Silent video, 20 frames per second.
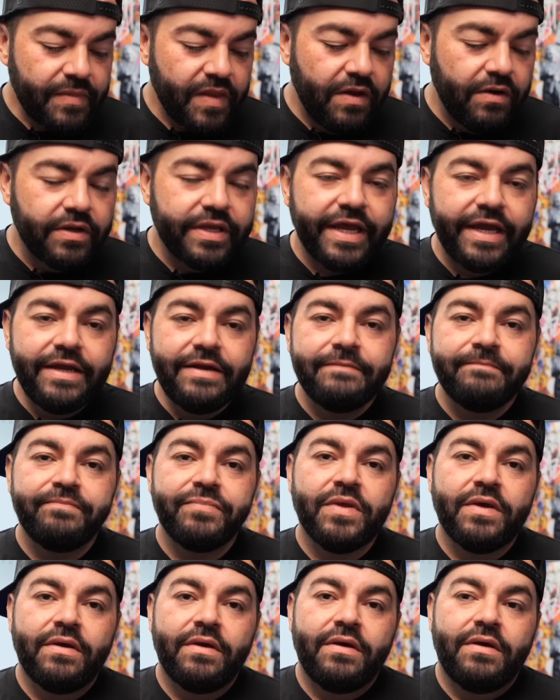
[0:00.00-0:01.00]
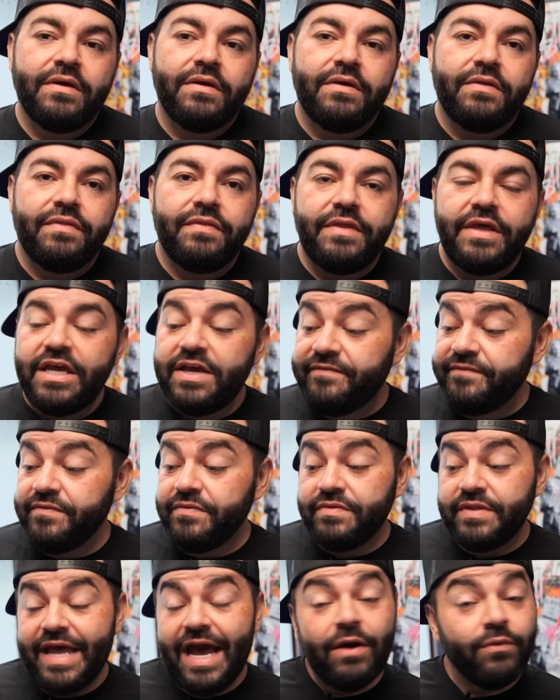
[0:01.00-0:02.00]
Okay,
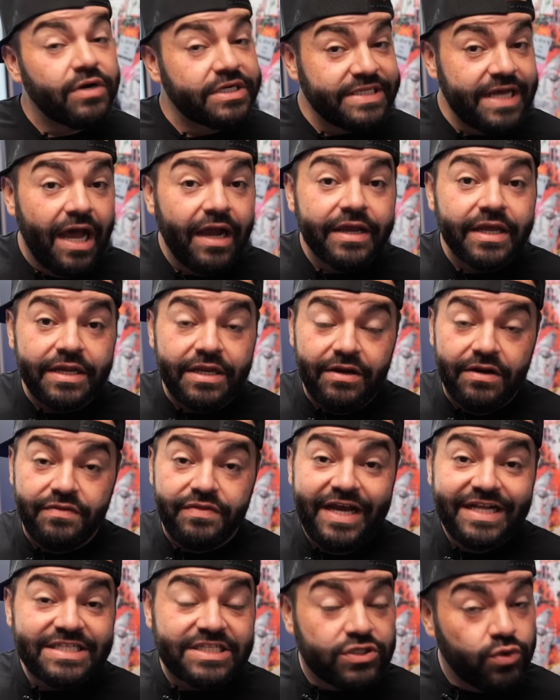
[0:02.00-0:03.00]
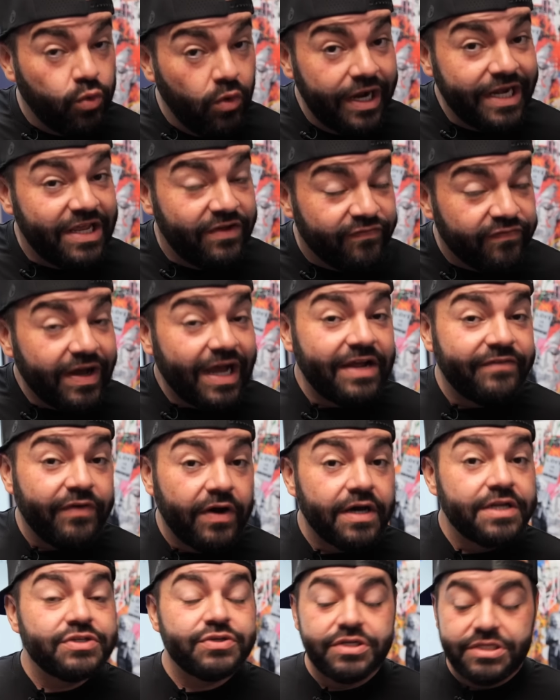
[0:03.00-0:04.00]
if now we're talking here, that's
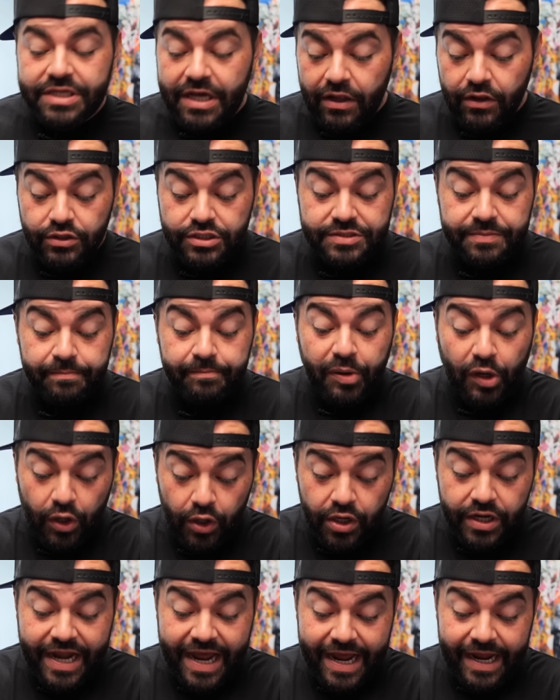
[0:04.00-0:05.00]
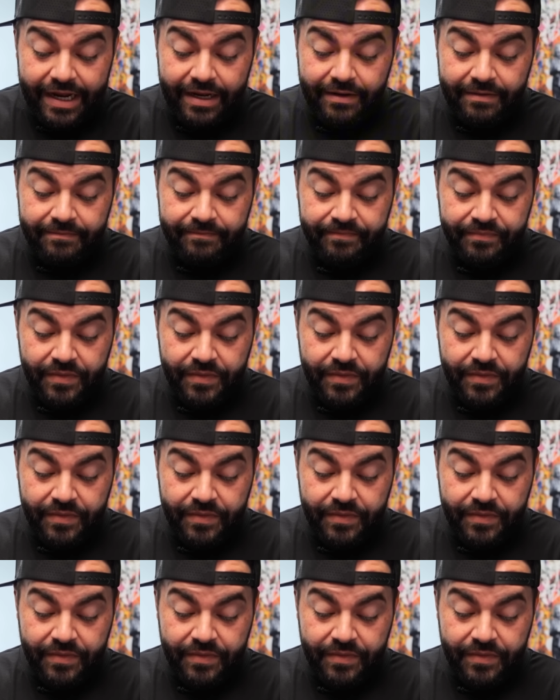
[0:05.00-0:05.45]
$2,500 per day.